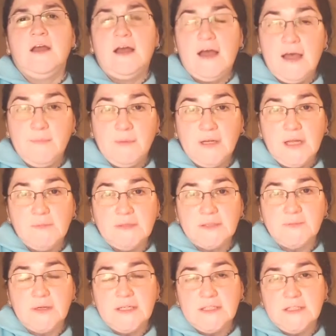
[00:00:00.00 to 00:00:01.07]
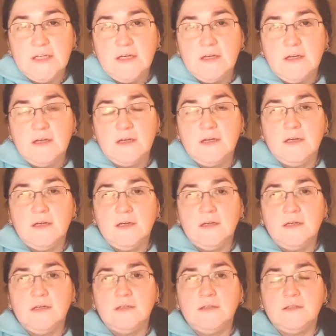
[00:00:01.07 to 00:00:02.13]
Hi, my name is Marcia,
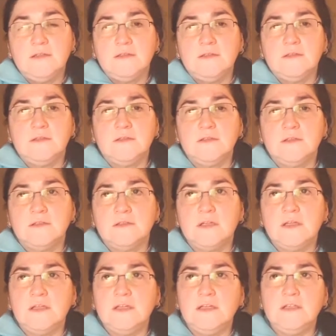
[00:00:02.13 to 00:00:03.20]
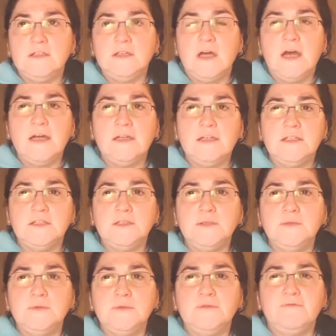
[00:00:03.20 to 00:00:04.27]
and I need
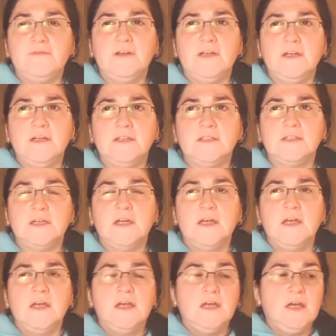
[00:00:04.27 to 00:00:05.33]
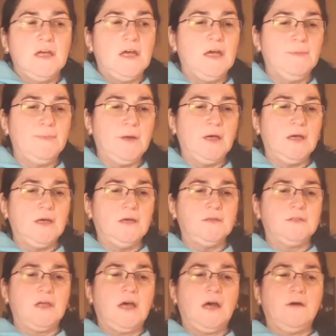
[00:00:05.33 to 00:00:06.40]
to reflect
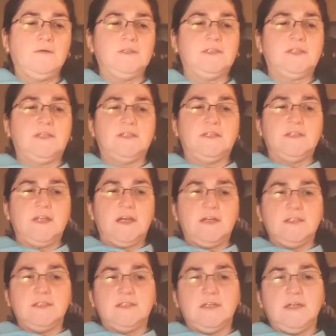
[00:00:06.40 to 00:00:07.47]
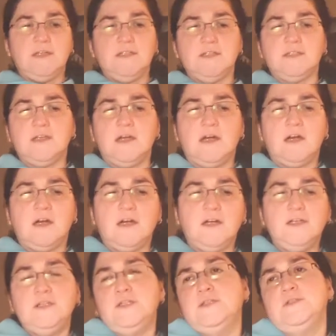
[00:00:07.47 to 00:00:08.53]
about how standardized tests are
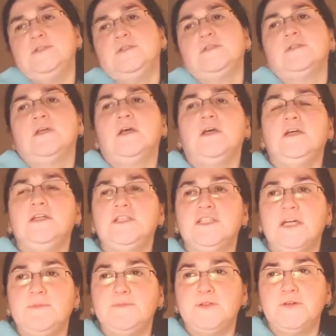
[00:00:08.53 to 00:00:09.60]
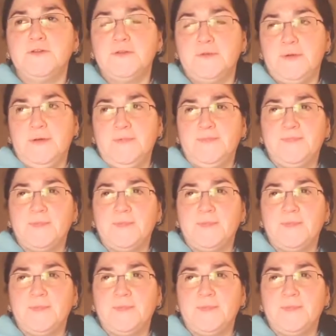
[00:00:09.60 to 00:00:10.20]
used in Chapter 3.